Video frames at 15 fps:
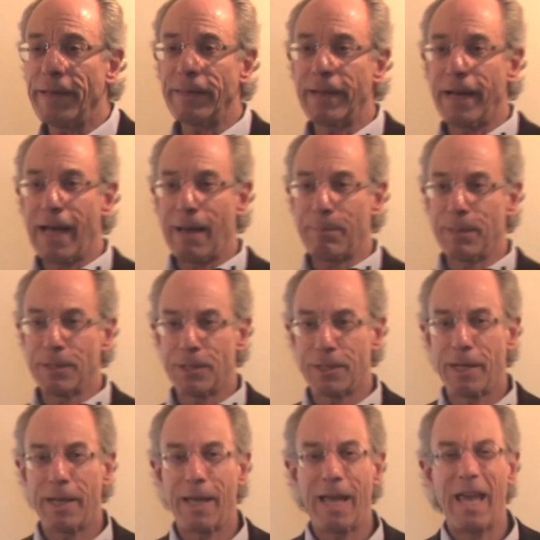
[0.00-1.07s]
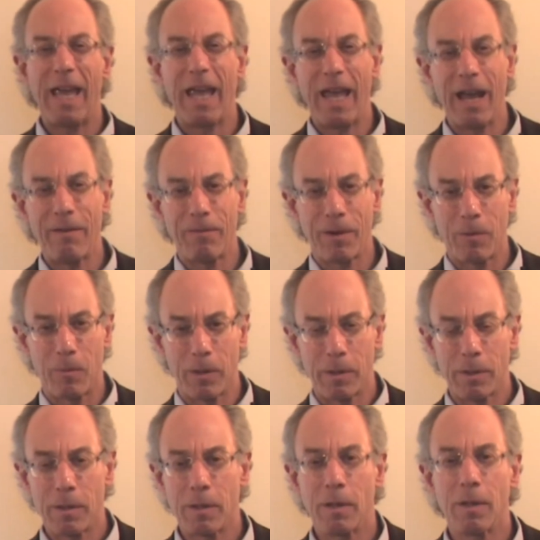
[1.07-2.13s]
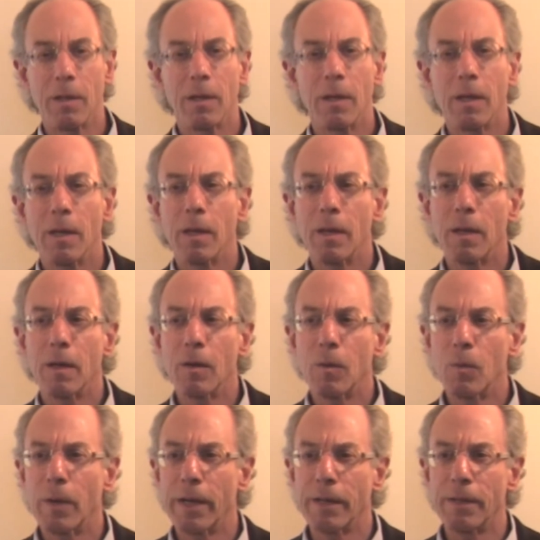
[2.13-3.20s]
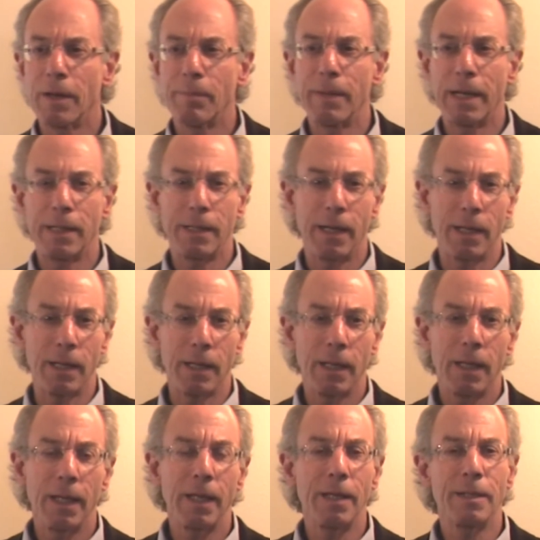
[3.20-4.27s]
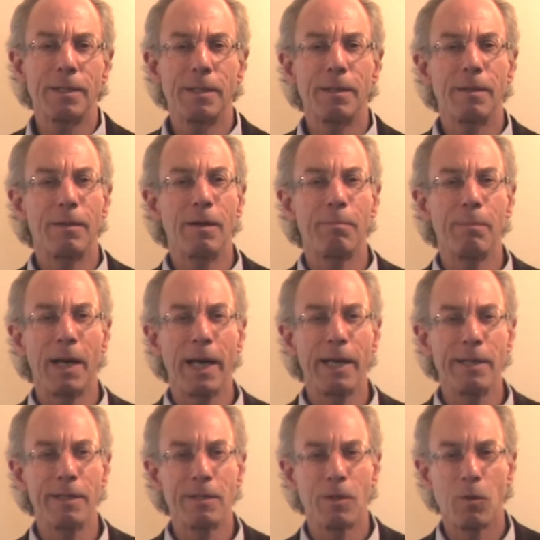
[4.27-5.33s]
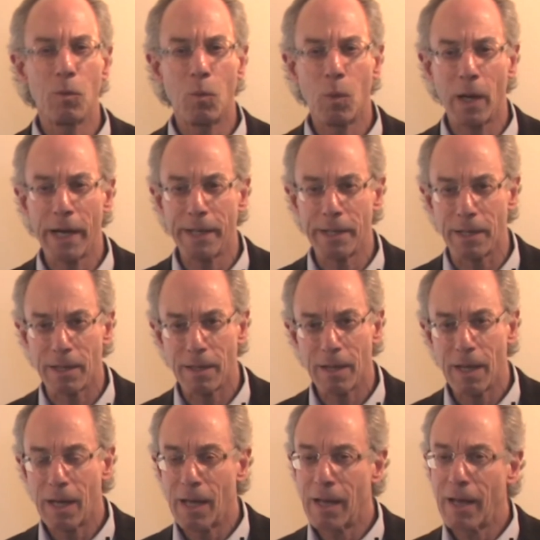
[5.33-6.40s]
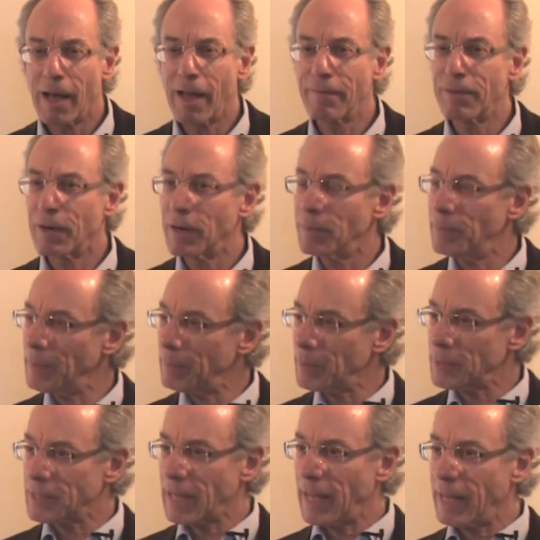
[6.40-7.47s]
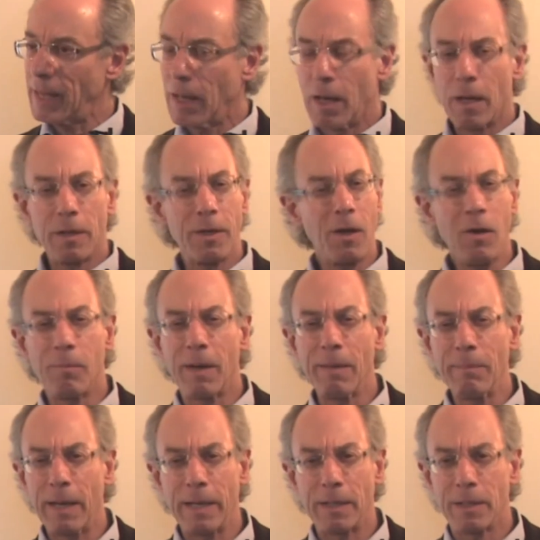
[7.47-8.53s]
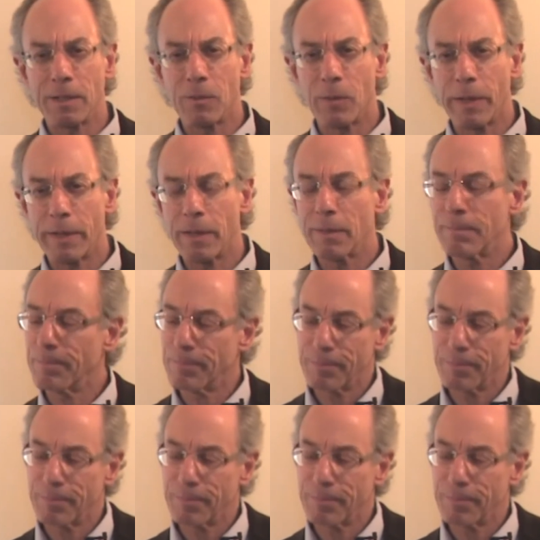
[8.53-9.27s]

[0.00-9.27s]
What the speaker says: thing that happens to everyone when they're meditating is their minds wander. I've heard people say, no, my mind doesn't wander.